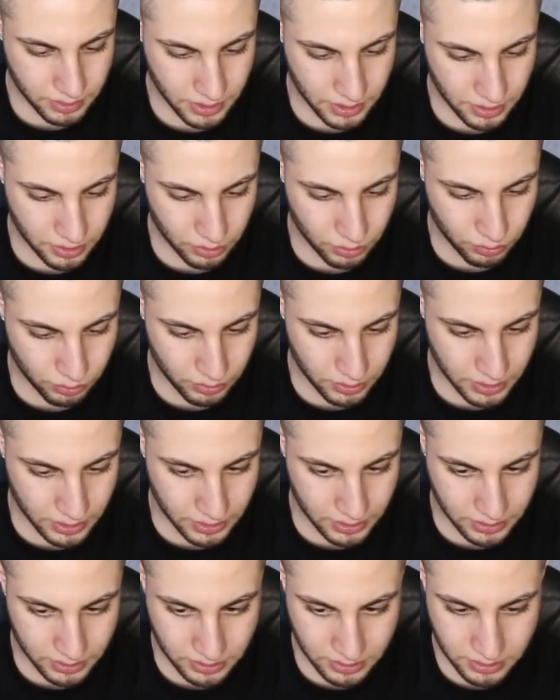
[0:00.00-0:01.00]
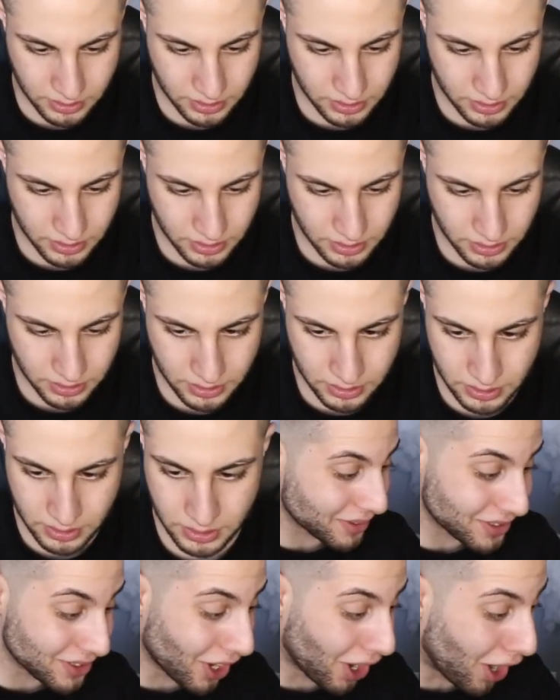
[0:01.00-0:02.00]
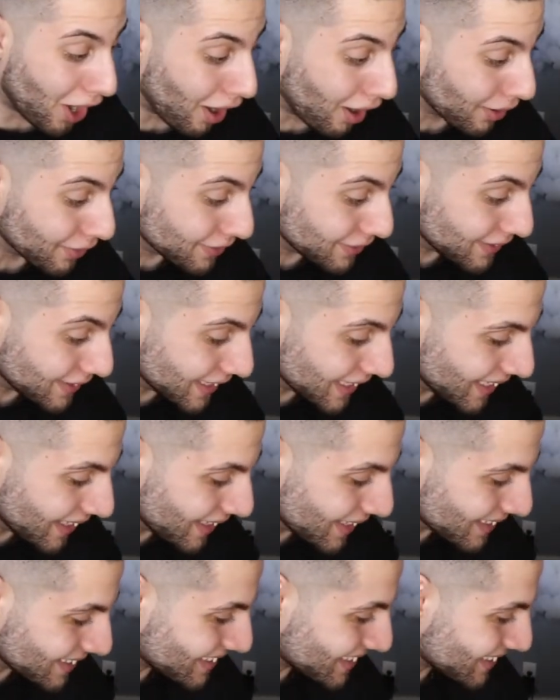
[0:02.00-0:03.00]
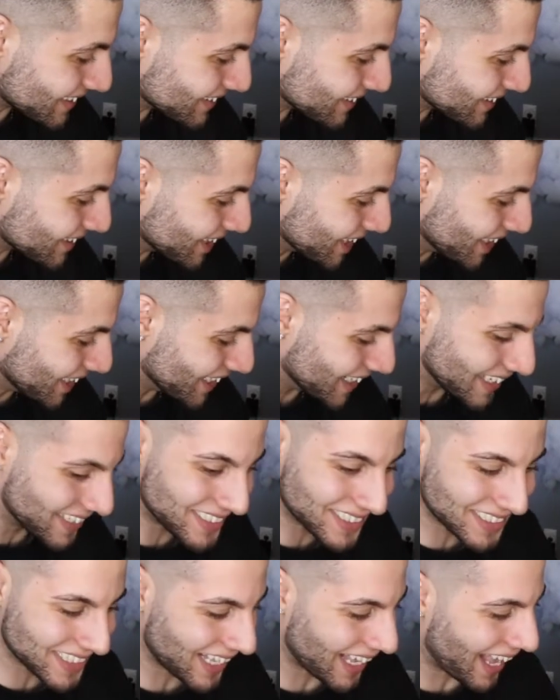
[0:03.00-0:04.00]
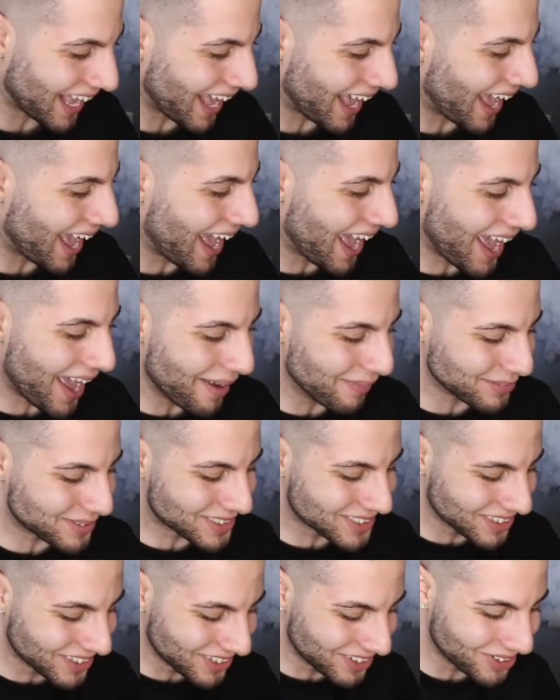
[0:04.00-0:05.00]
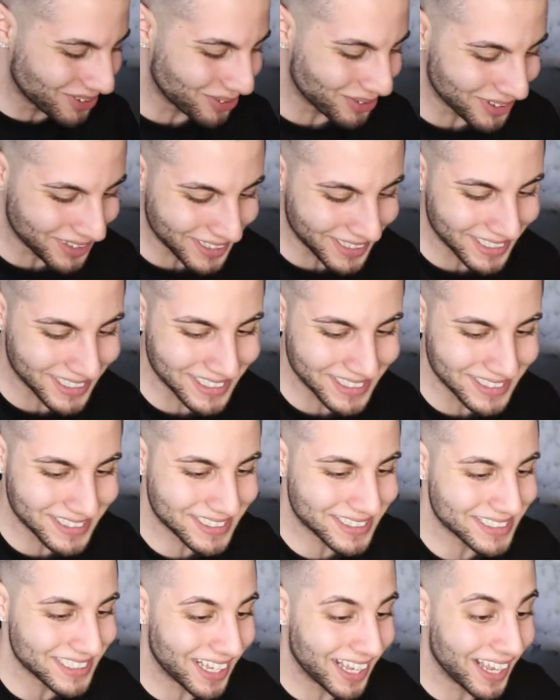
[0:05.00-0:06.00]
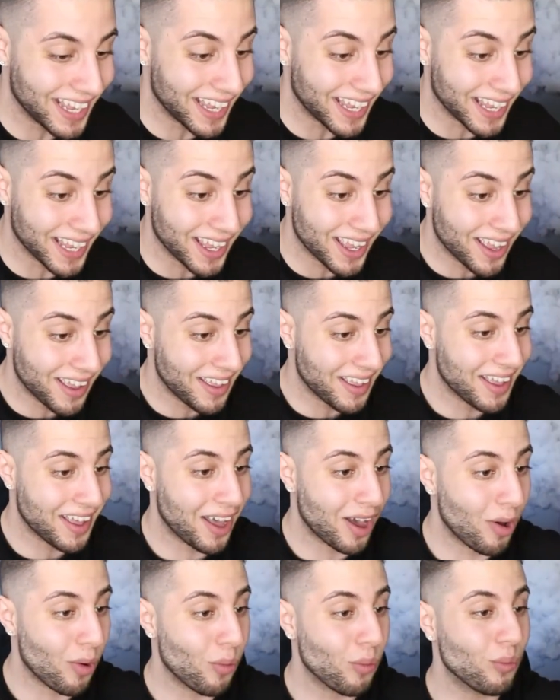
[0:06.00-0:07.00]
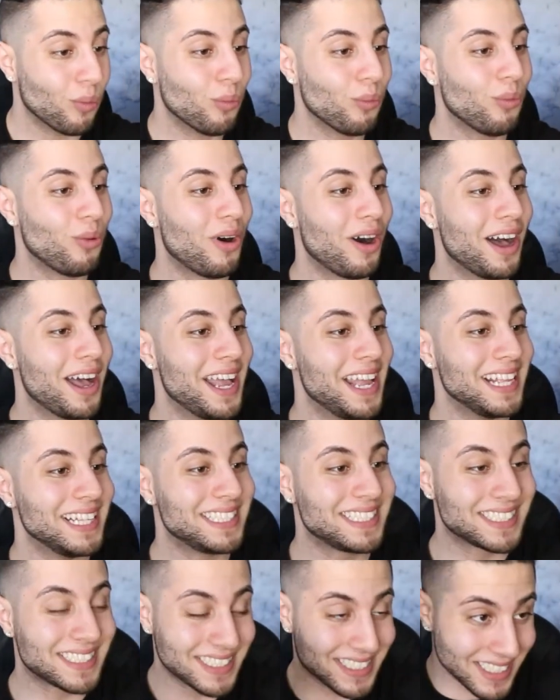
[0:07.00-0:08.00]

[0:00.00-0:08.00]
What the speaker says: I know what I did. Y'all, this looks absolutely insane. What?